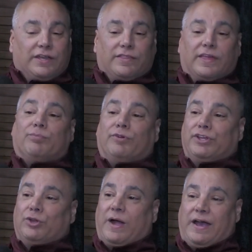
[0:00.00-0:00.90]
They bring
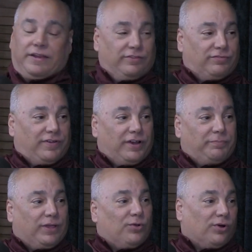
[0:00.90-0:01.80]
you out, and it's a very
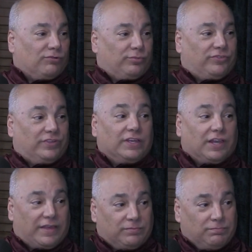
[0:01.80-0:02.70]
big courtroom. It's
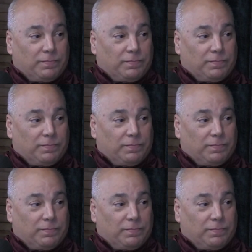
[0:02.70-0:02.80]
D11,